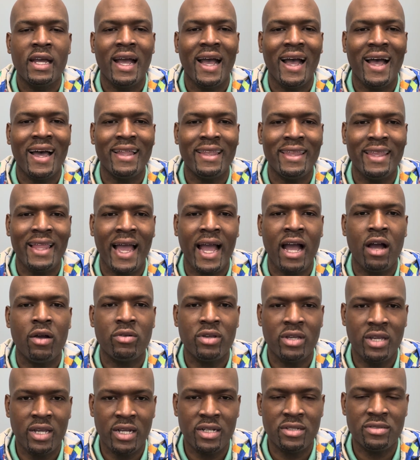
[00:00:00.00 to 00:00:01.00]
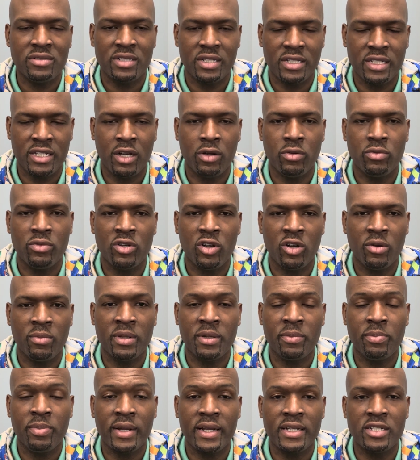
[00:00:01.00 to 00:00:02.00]
allow kids that don't normally
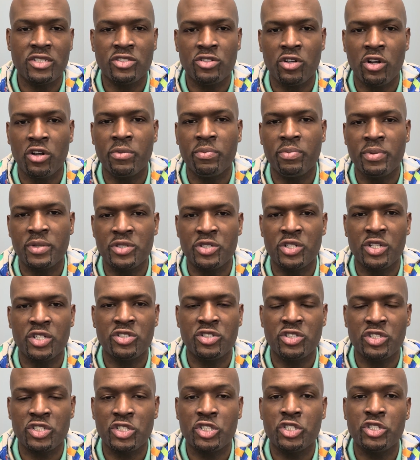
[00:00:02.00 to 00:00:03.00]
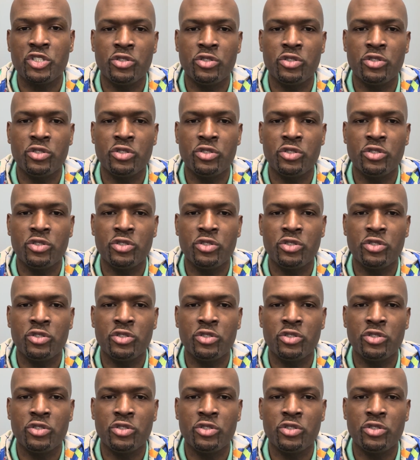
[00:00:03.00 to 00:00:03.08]
play certain positions